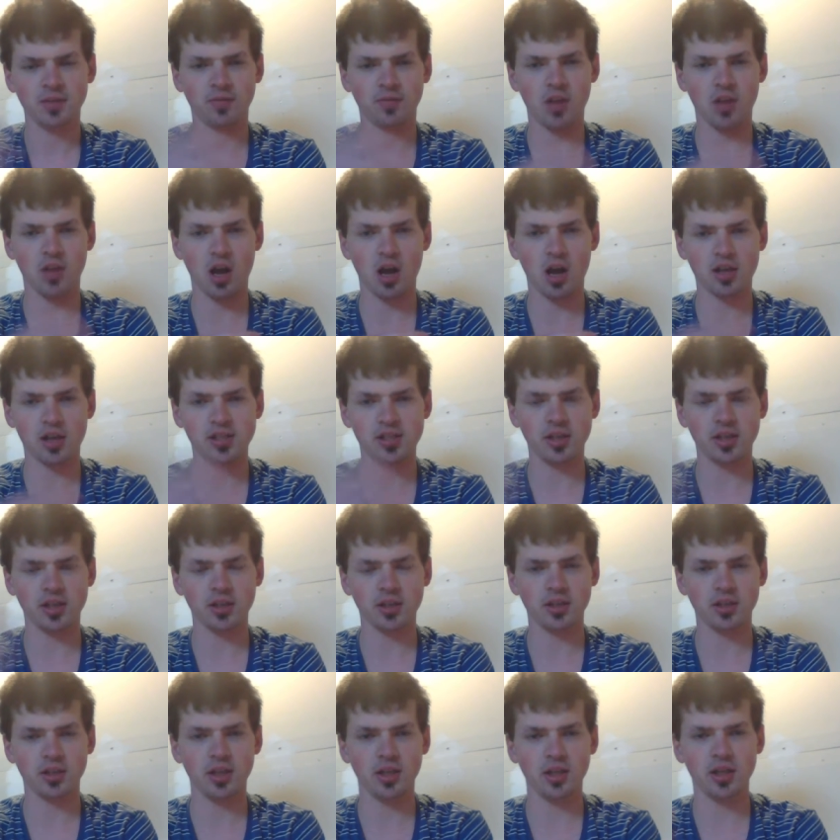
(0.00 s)
vlogs here
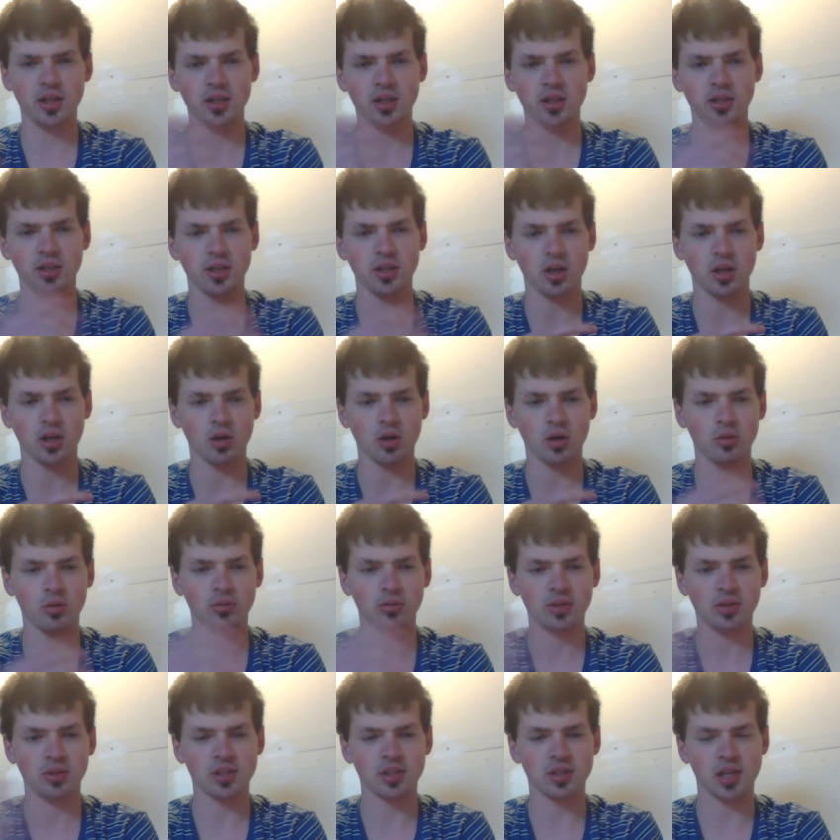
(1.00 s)
and there, you know,
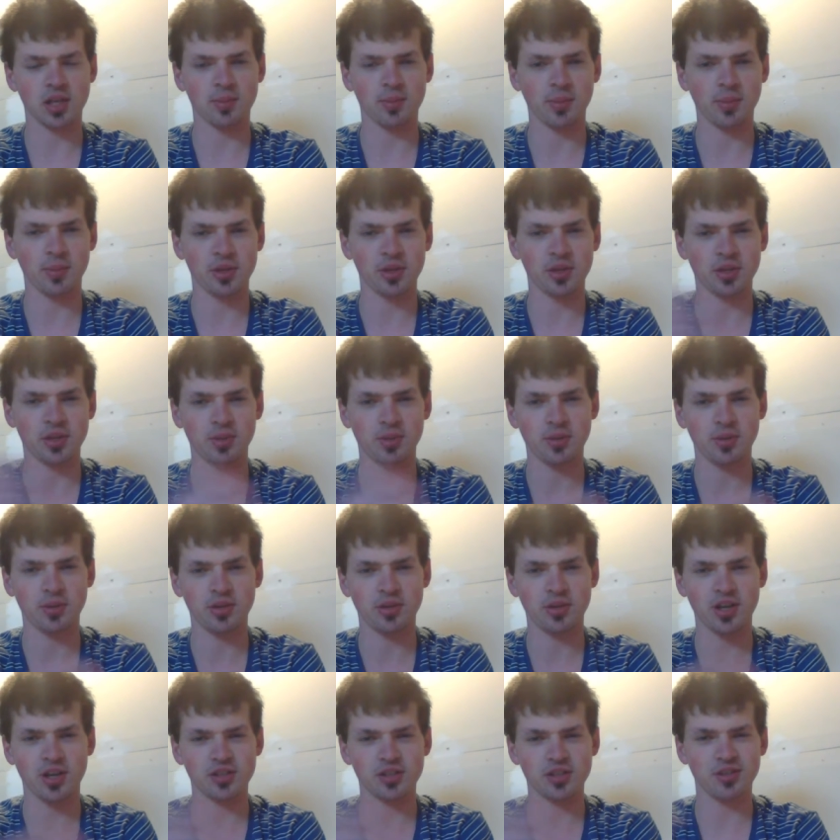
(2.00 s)
because I pretty much update
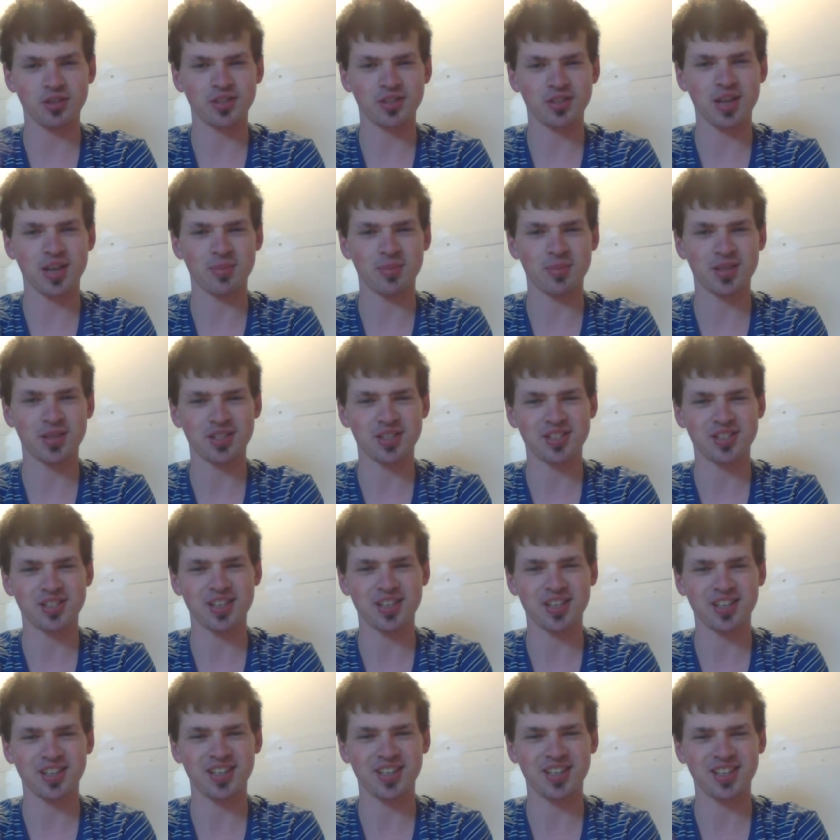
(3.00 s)
you guys all the time on this
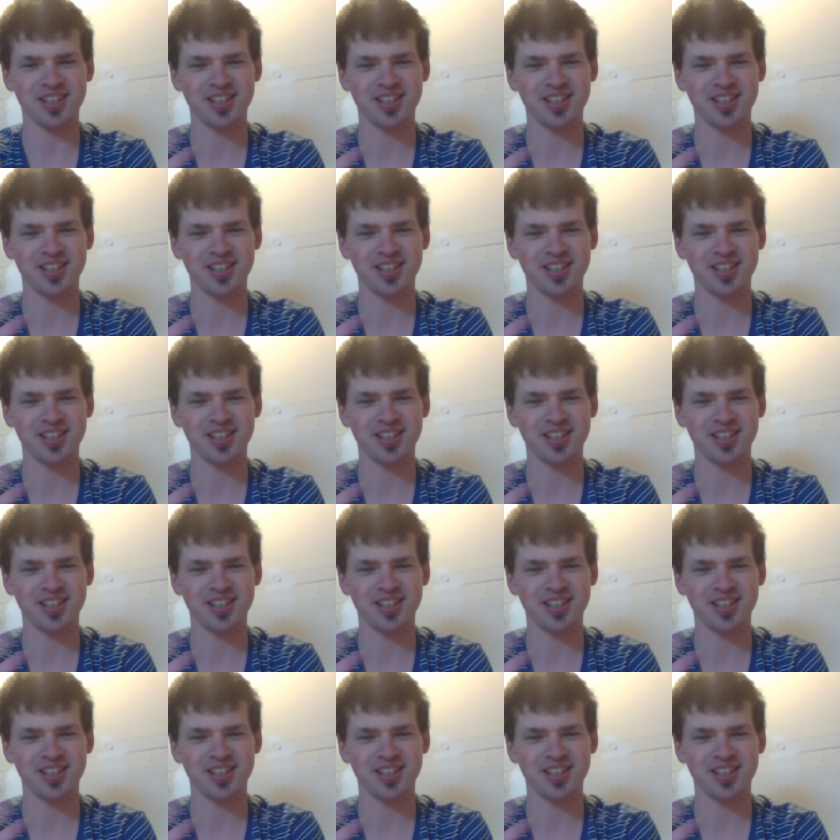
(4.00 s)
thing